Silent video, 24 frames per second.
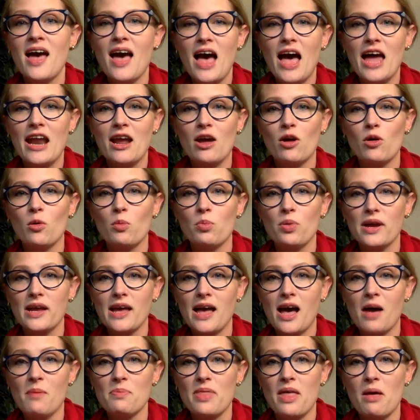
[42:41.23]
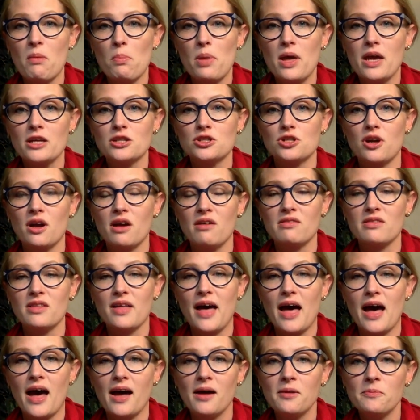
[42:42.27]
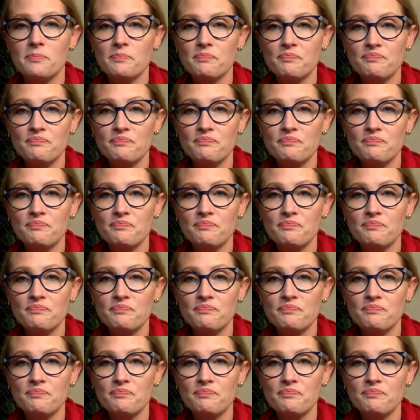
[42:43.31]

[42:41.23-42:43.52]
and I will bring up that picture of that.